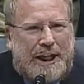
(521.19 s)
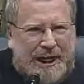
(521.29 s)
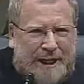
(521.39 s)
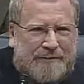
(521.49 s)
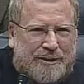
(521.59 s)

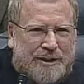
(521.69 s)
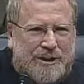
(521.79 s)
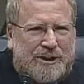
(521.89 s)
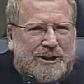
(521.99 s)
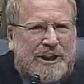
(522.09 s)
after
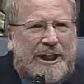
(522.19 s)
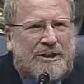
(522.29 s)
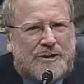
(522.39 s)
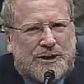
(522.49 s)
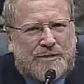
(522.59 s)
these
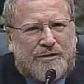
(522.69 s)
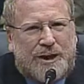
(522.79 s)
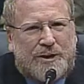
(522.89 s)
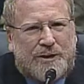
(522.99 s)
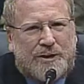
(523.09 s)
disastrous
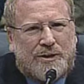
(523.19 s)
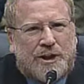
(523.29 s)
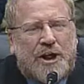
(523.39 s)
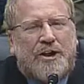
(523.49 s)
failures,